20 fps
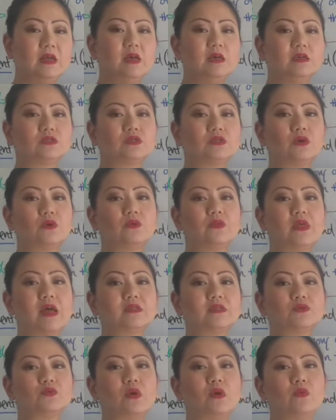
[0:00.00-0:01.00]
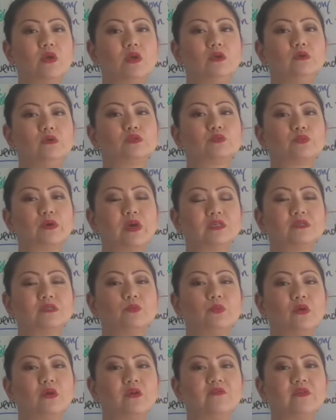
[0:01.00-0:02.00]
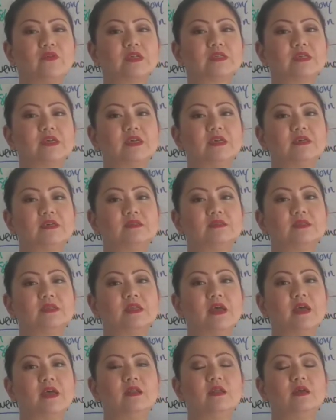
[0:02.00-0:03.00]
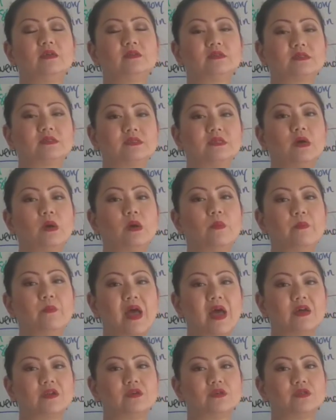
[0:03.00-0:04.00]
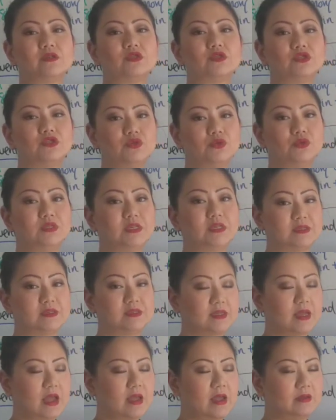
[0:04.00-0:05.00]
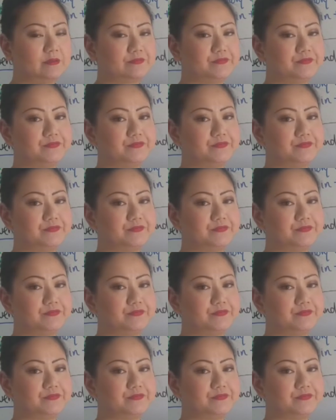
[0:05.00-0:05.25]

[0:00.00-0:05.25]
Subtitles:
So that's when we use present perfect, is that it still matters to this day.